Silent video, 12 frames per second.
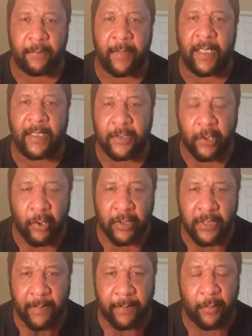because the
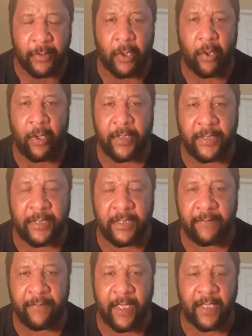Lord's Supper was an ordinance in
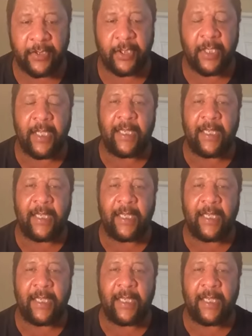the flesh.